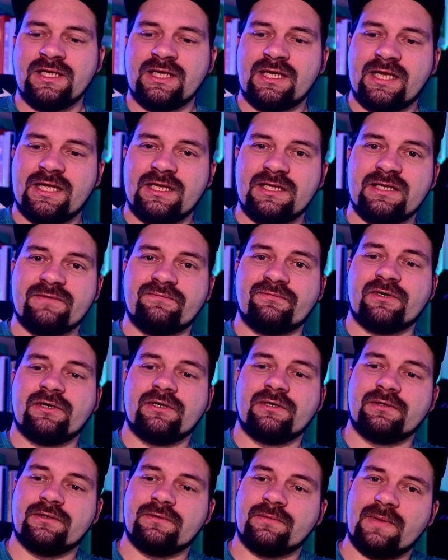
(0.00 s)
and
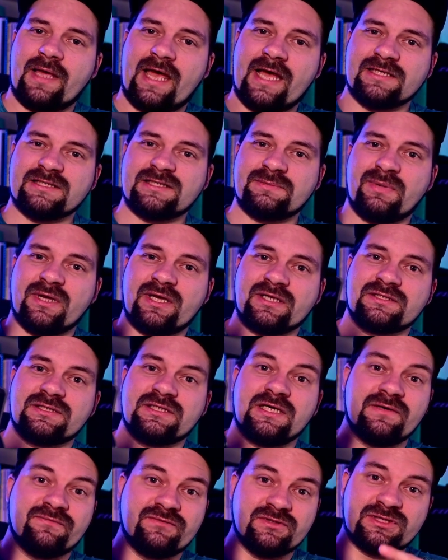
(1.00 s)
different aspects
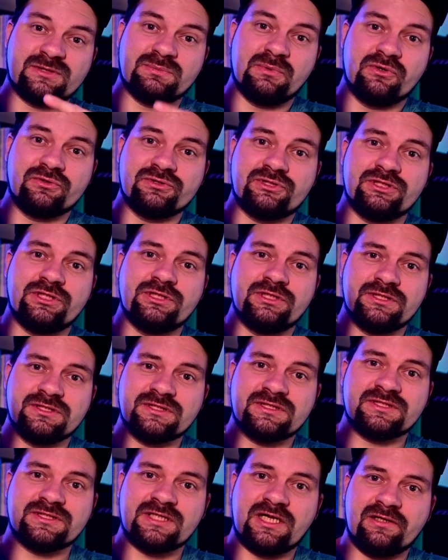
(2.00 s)
of the smoke genie
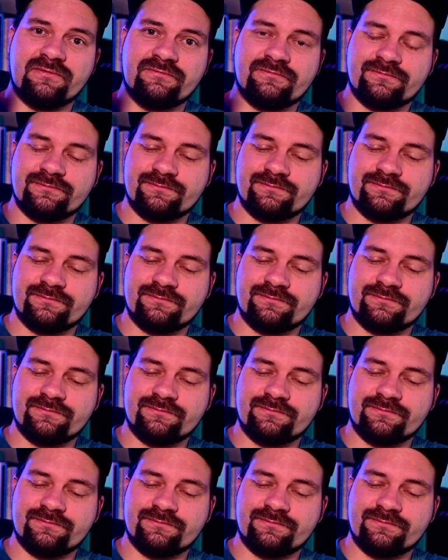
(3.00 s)
itself.